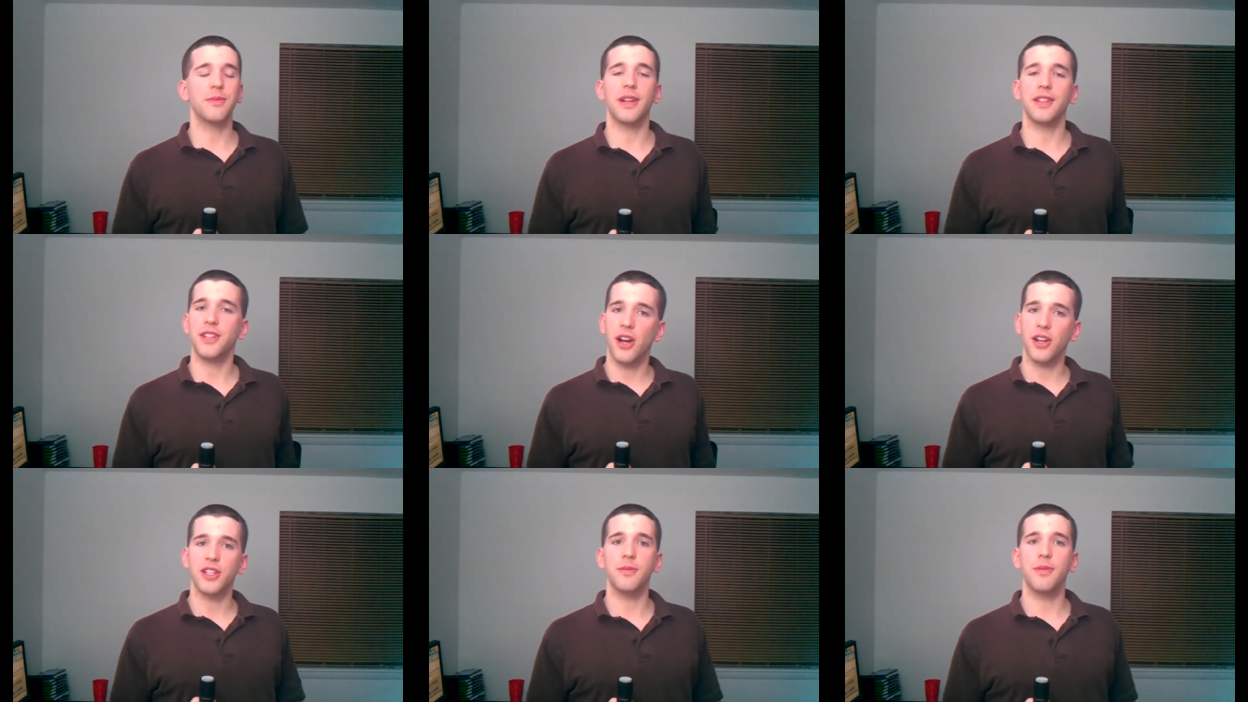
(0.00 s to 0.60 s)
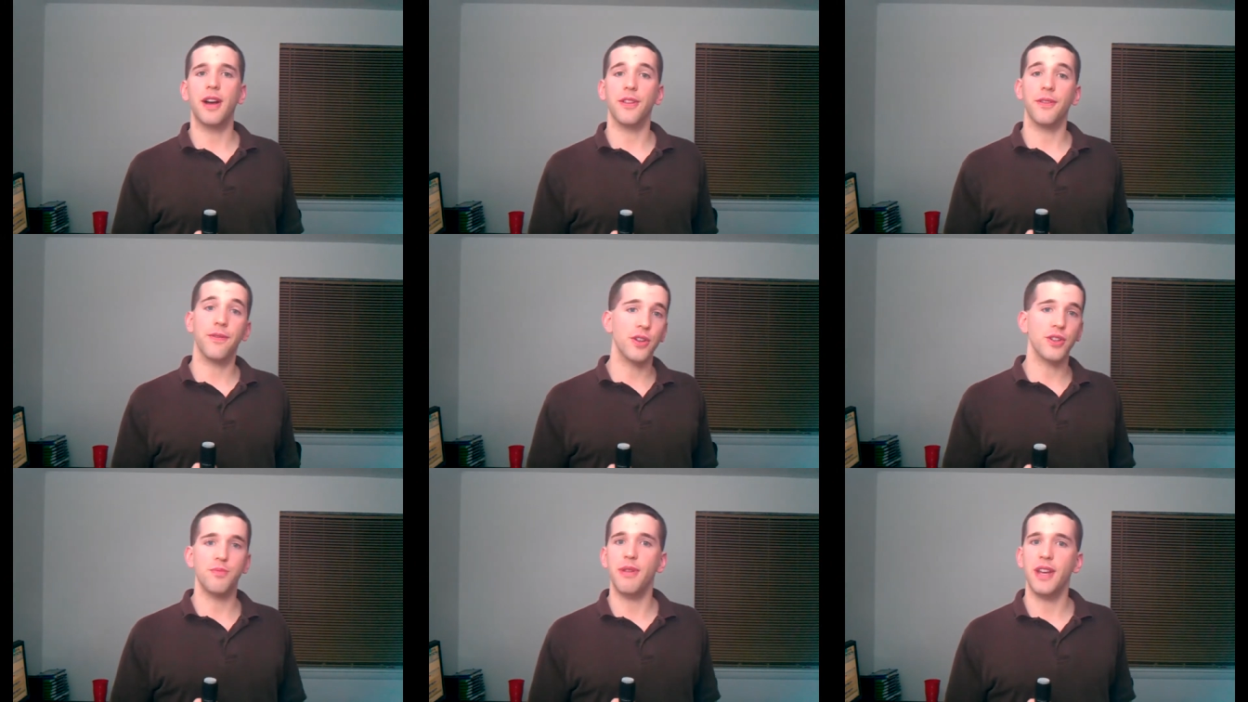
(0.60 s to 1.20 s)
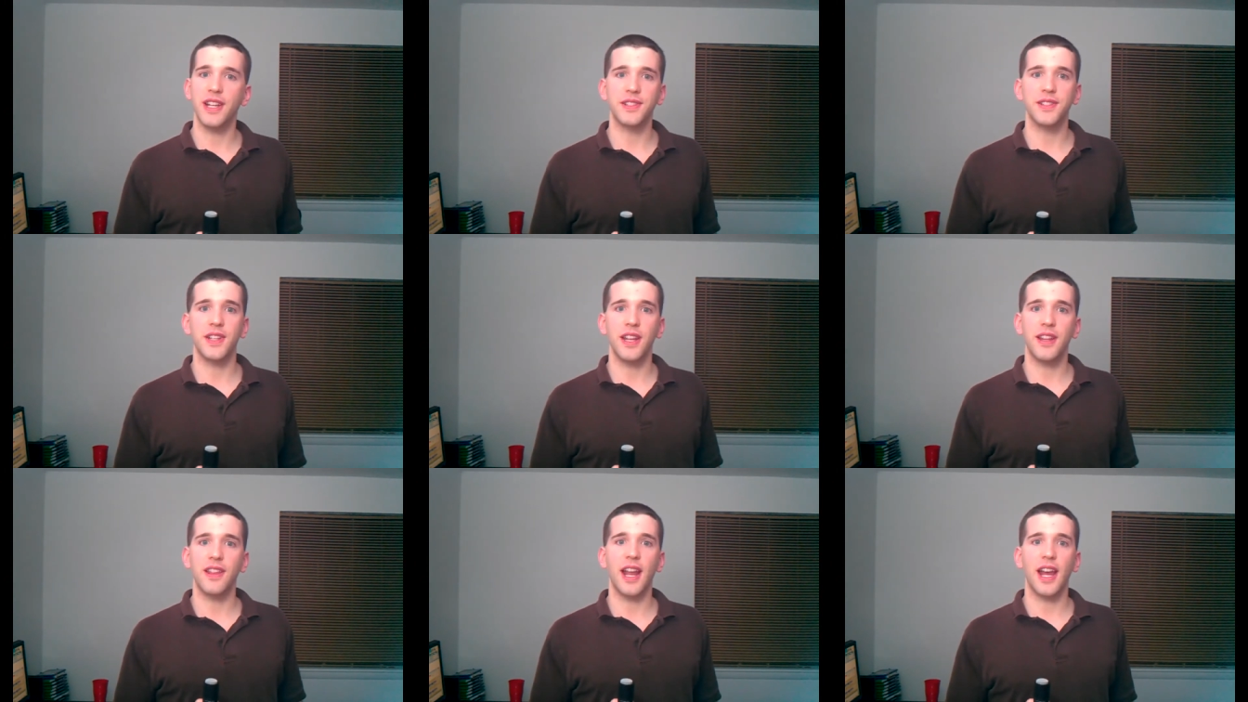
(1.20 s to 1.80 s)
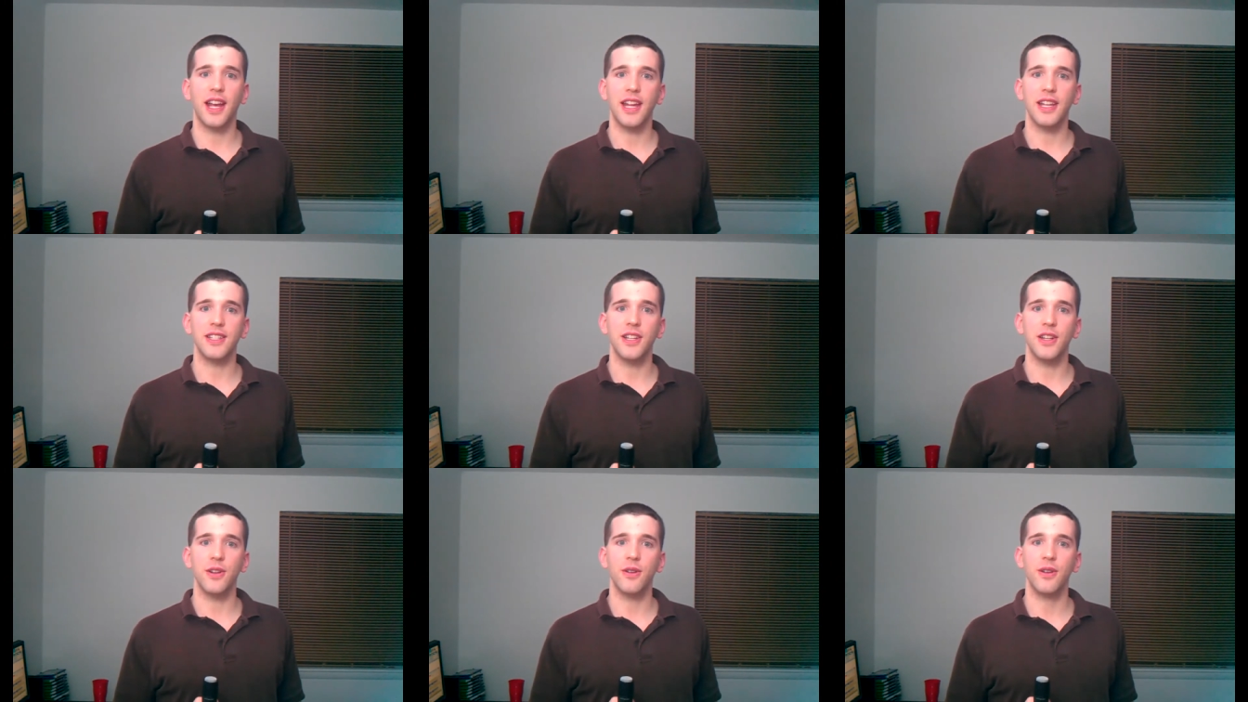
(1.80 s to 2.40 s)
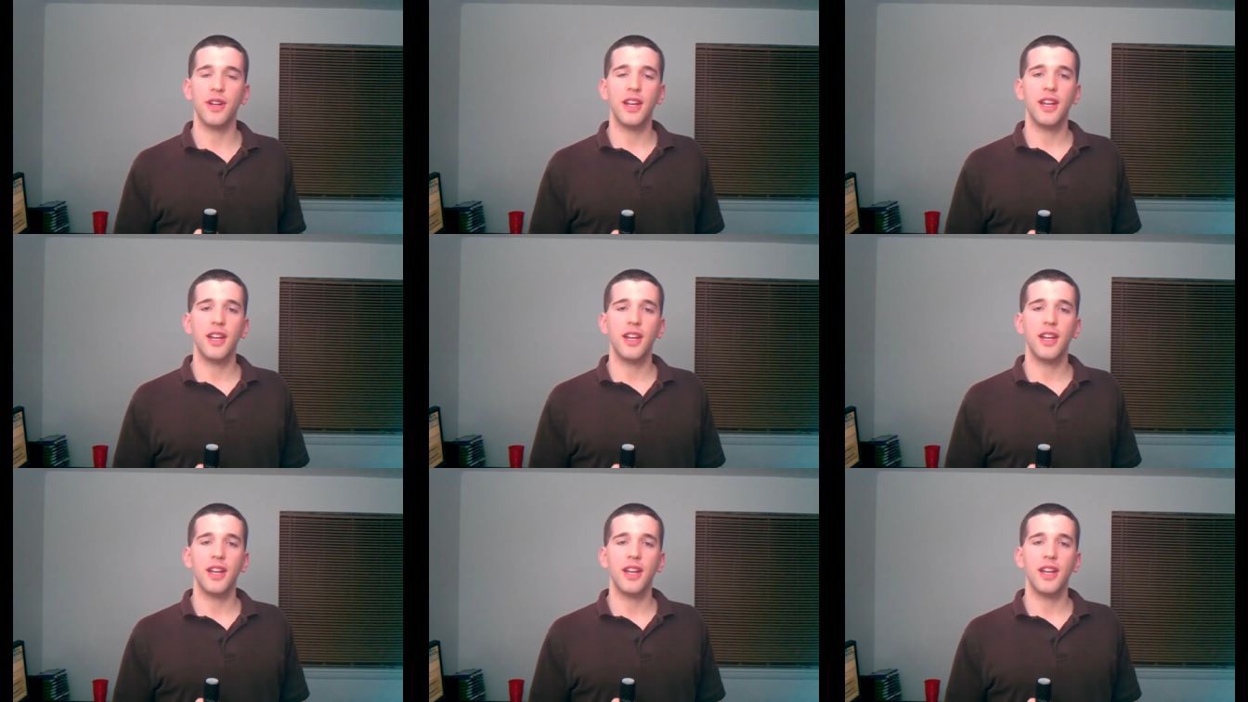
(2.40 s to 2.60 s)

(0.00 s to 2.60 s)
I'll talk to you about the first big city that I get to,